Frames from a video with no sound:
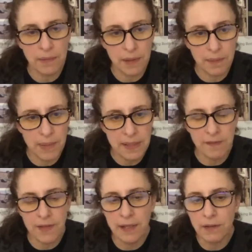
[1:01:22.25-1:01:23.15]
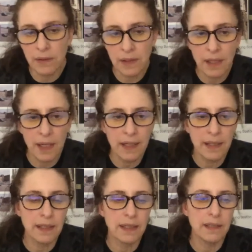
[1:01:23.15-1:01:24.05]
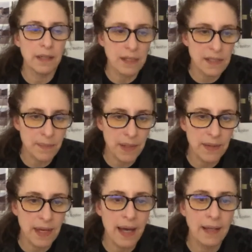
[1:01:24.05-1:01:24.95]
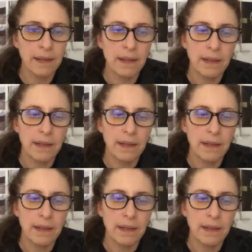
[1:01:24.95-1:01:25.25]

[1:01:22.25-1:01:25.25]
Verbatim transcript: the Bessel van der Kolk guy, he, he talks about that.